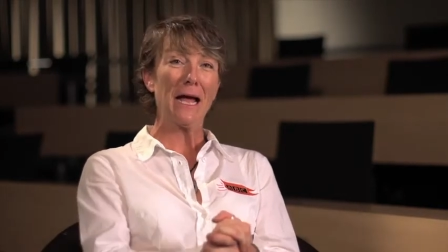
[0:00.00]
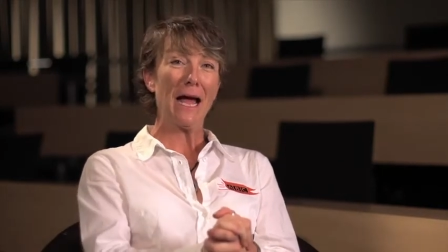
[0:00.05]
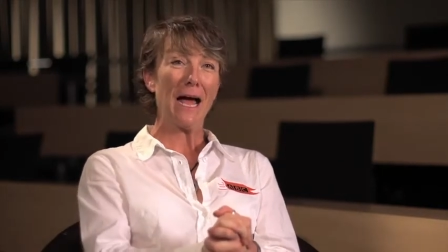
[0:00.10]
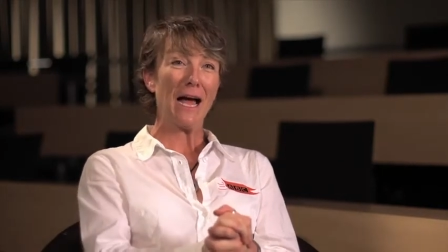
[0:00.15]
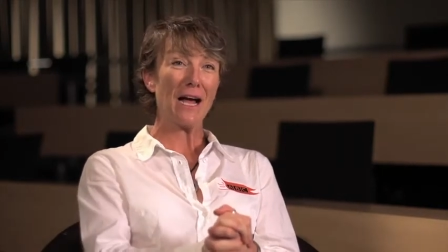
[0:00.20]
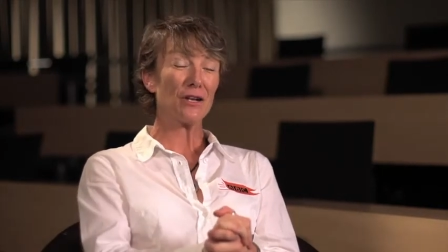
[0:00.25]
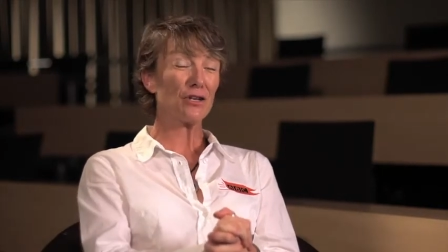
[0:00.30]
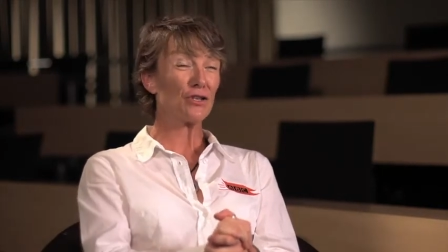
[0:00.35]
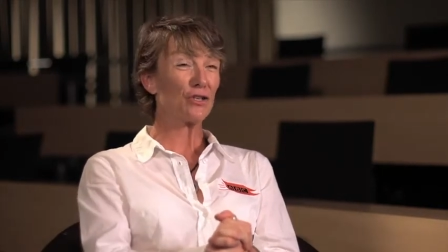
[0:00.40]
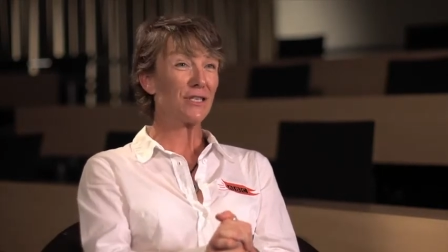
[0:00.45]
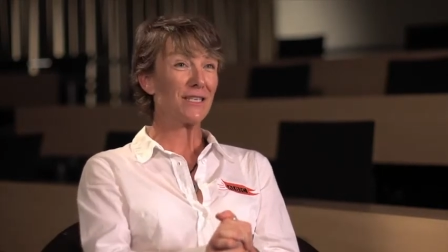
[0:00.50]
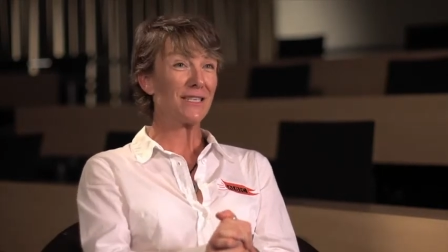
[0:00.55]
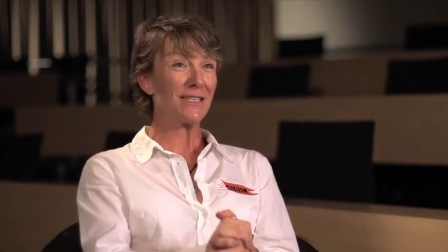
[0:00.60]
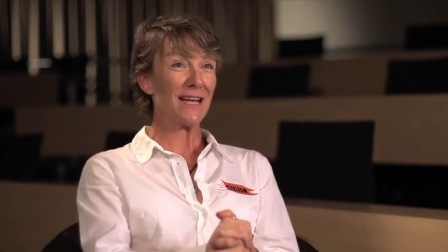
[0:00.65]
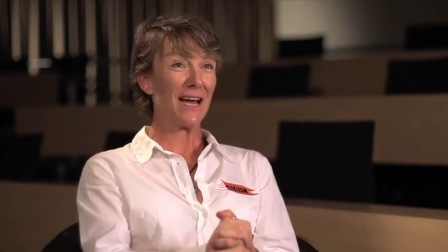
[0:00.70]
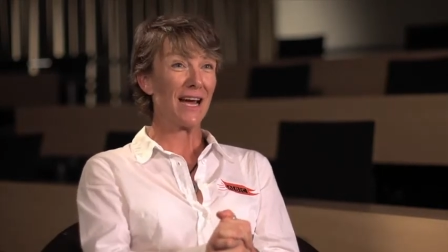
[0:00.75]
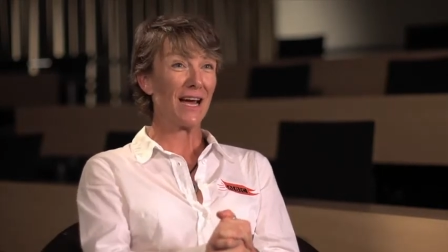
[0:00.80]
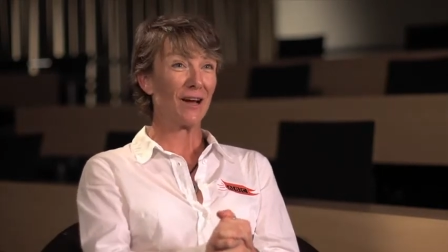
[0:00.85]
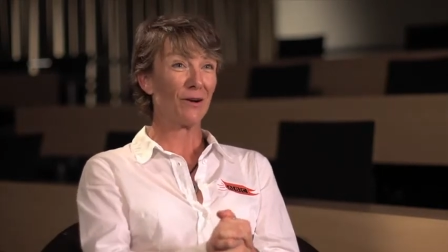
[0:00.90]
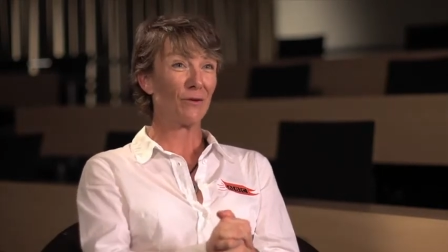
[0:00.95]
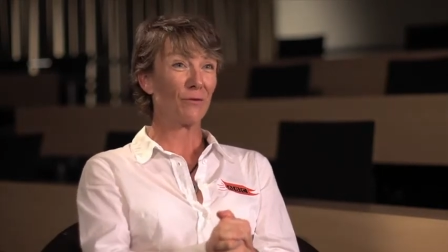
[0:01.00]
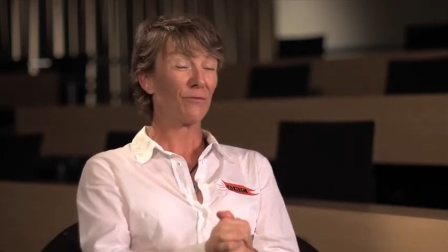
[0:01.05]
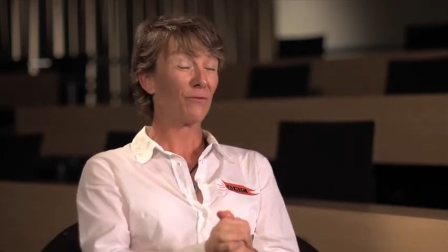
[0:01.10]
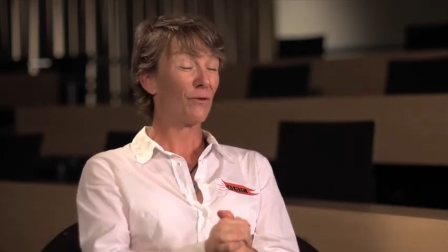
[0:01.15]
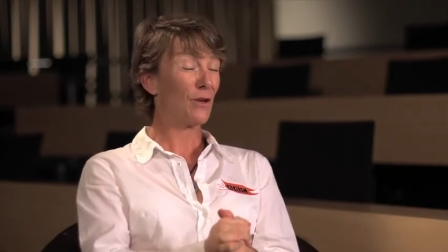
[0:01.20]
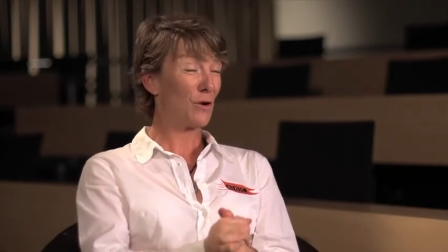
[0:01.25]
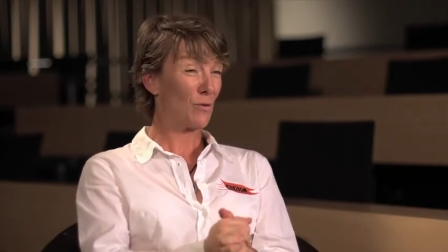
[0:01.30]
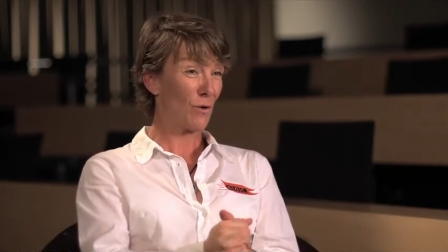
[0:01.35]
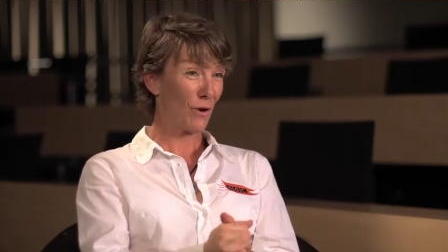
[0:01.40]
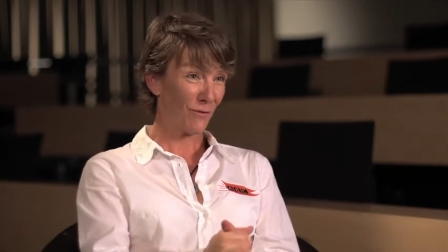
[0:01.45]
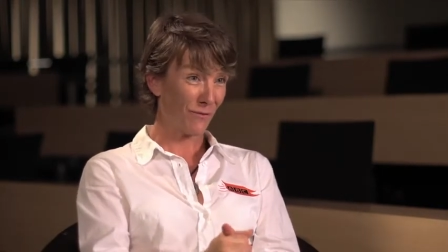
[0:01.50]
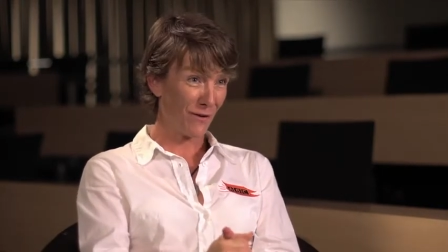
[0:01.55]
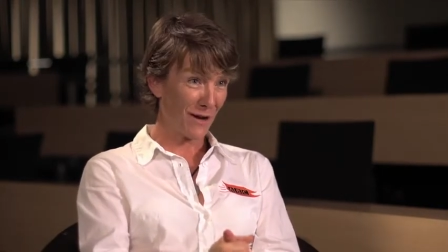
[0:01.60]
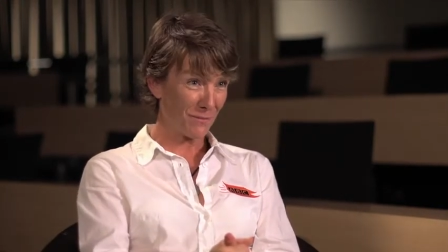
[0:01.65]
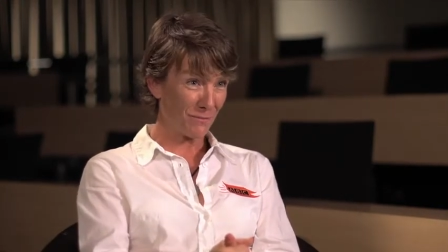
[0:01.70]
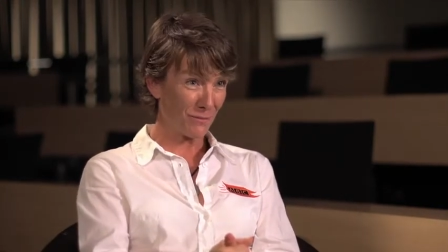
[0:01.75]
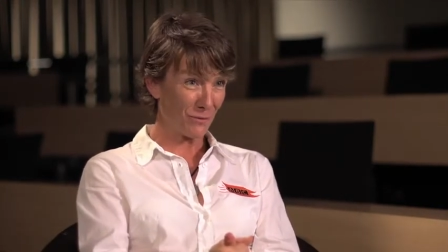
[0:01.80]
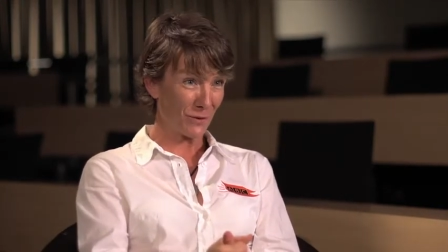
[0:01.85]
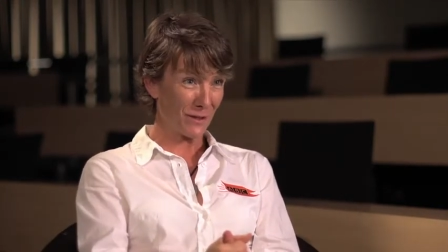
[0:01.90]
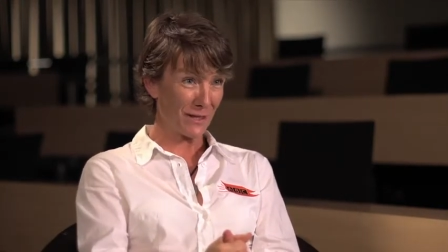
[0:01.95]
And she's now fully
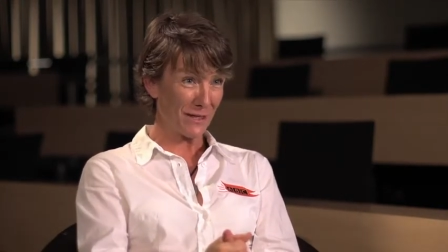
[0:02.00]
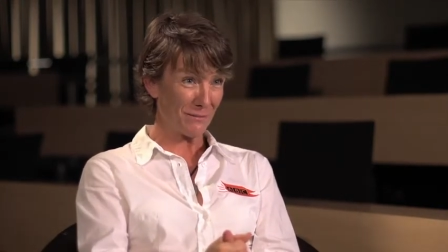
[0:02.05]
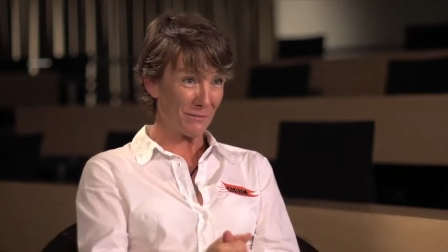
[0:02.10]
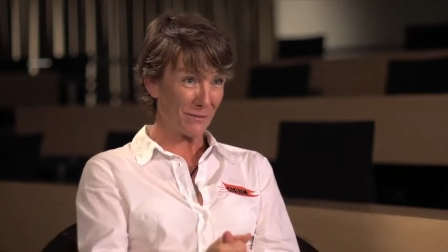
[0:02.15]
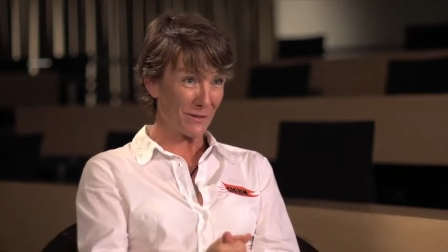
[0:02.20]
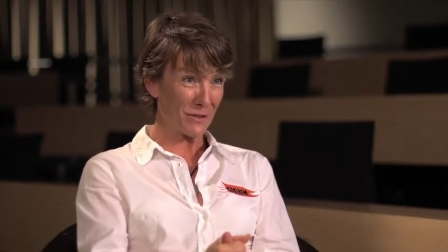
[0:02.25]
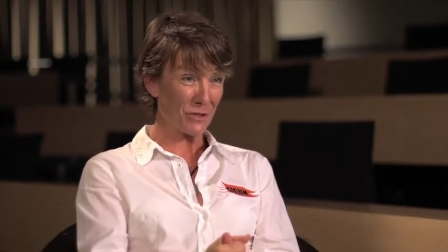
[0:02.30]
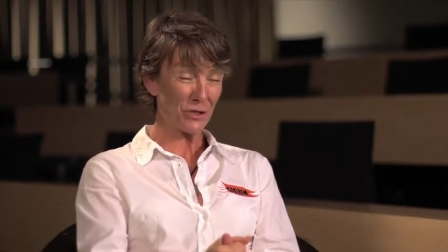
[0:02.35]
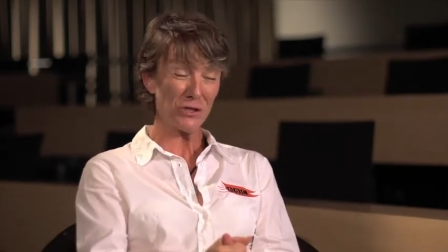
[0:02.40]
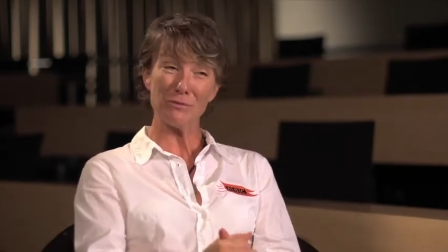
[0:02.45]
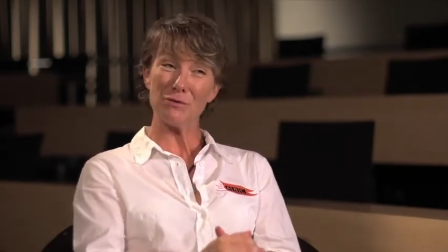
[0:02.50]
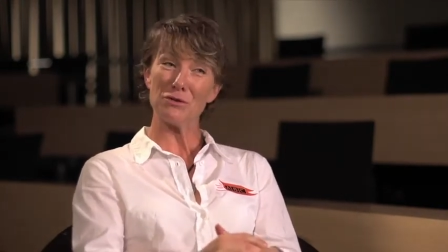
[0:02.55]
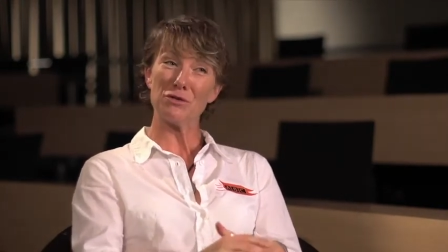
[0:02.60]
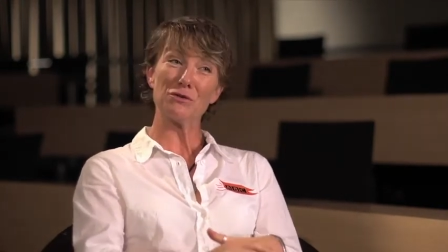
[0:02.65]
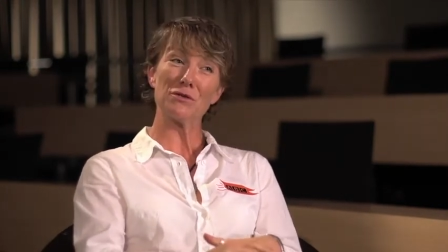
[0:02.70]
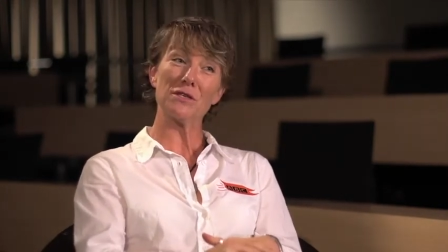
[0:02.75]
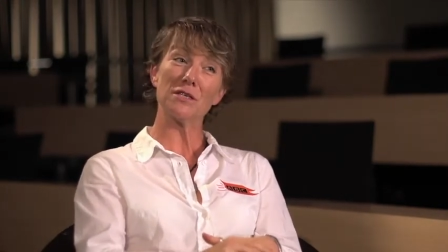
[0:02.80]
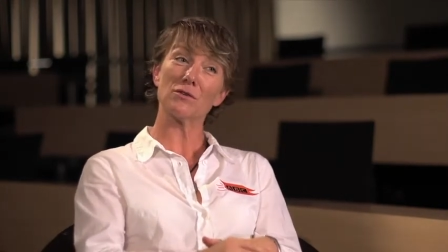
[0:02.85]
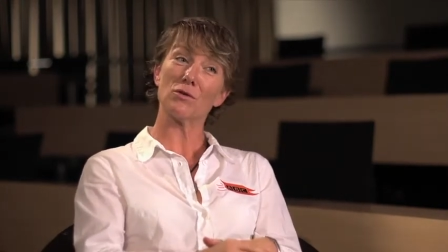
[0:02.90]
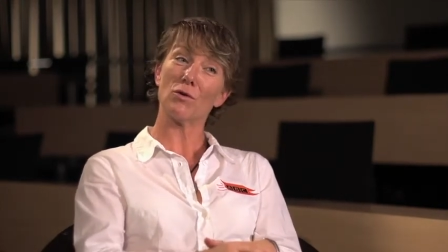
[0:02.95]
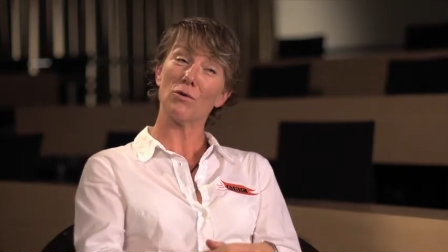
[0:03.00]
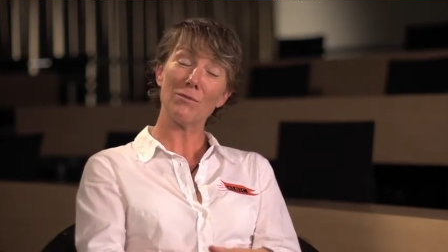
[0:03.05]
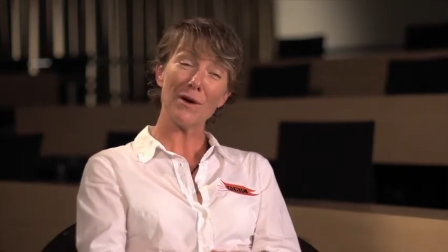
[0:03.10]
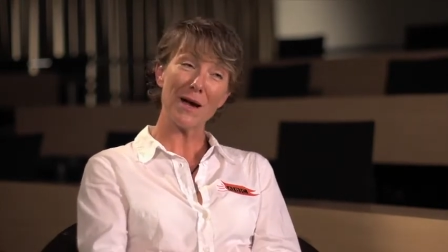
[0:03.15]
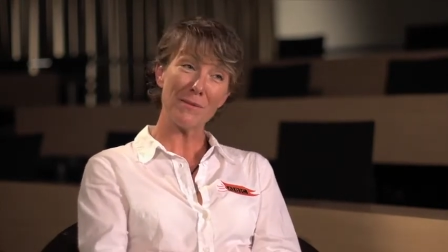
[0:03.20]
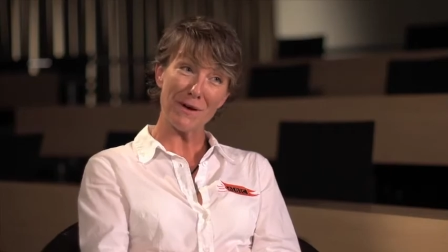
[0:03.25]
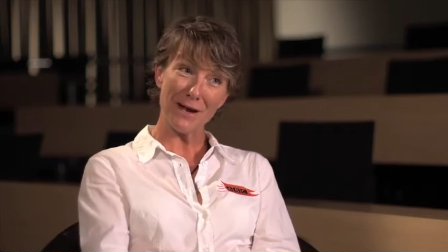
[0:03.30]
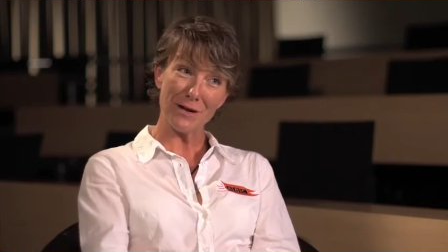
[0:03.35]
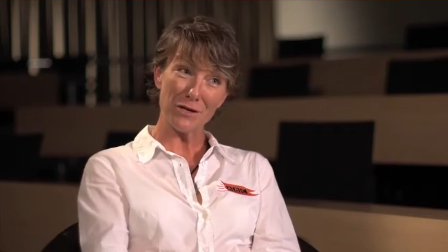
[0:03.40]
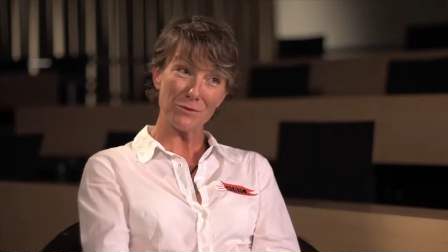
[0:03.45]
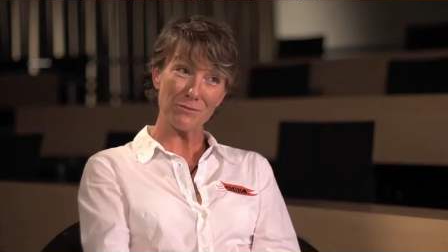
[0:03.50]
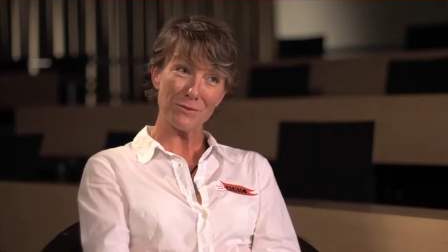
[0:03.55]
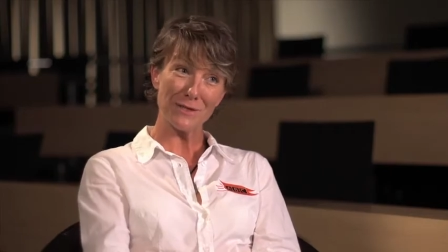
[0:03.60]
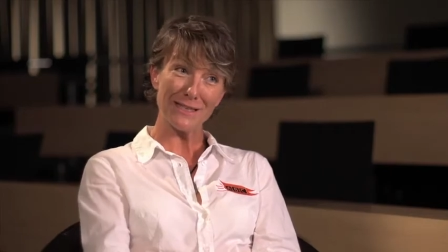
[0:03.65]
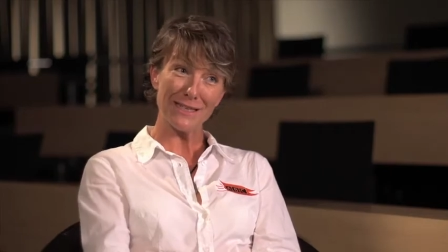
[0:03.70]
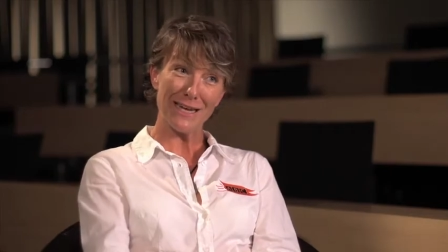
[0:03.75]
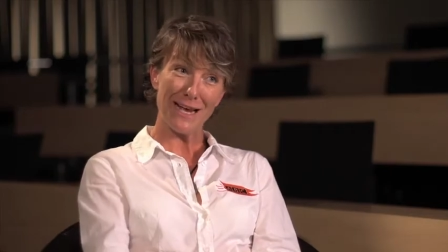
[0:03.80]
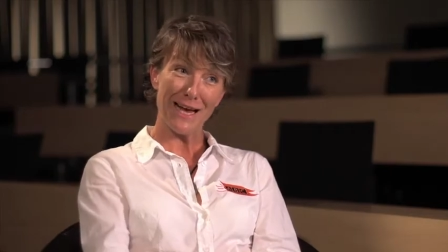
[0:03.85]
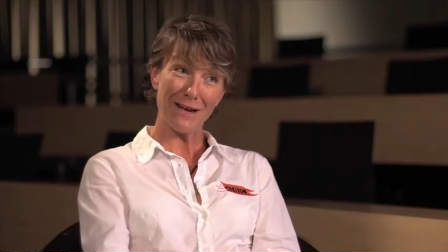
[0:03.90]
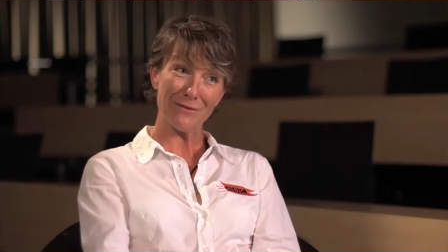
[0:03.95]
qualified bookkeeper. She produces all my management
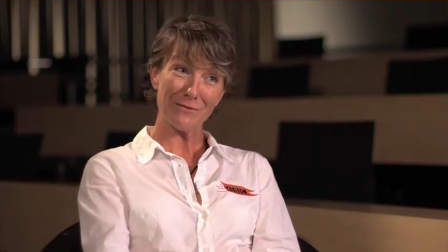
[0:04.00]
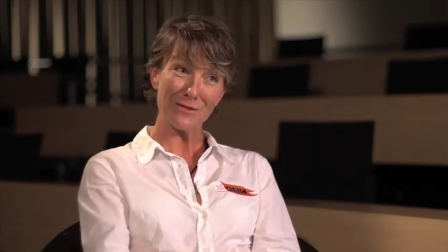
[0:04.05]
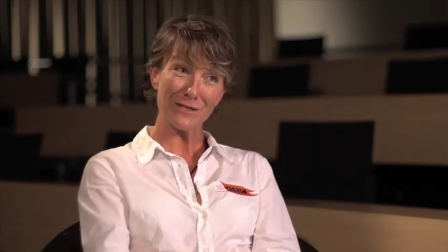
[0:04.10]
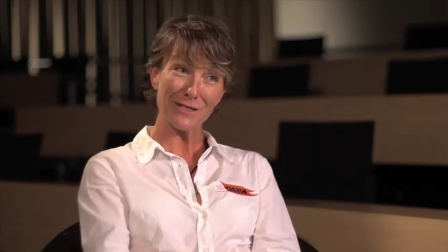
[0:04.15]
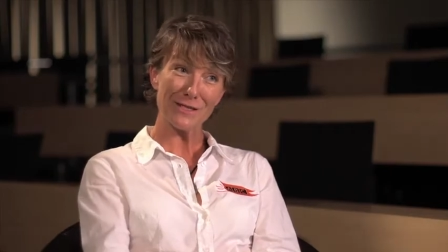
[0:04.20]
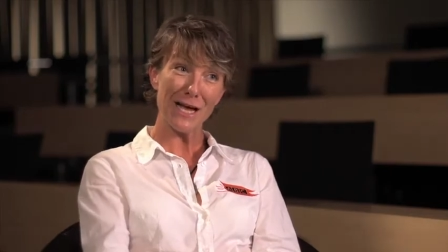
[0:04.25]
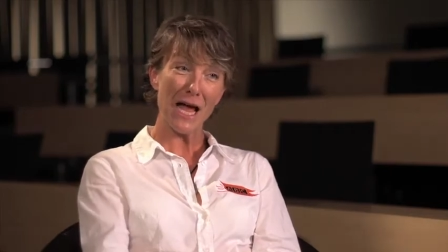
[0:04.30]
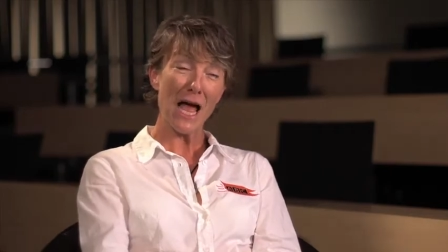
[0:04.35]
accounts